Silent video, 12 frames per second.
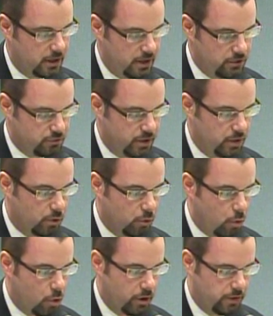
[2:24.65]
country and
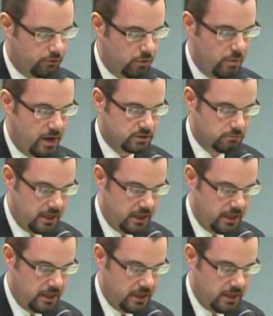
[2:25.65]
rewarded through mass